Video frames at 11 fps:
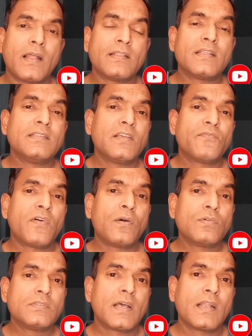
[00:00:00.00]
and then they
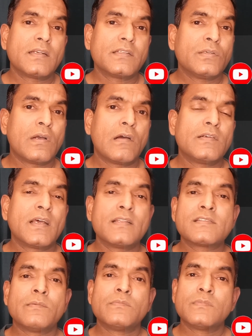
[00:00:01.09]
found that you have done
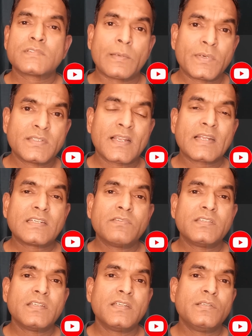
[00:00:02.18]
some other
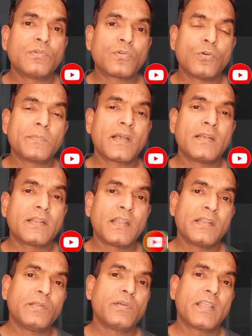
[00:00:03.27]
activity in your home country
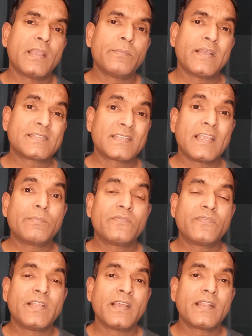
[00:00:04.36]
and you escaped
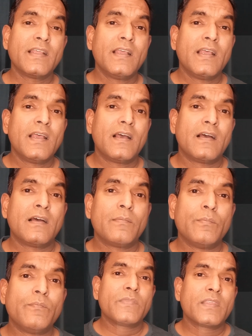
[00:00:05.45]
there,
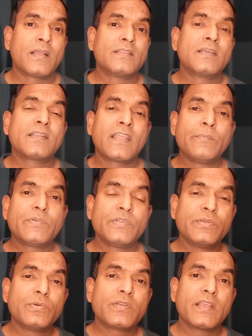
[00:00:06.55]
and then came to
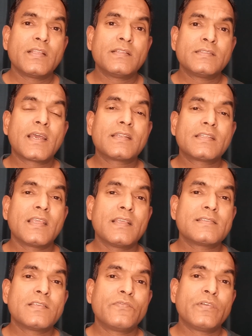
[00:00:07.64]
UK, in that
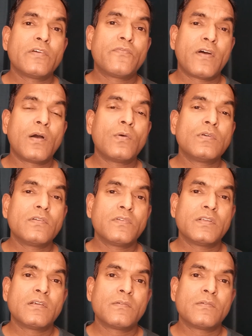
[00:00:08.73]
case, if you are found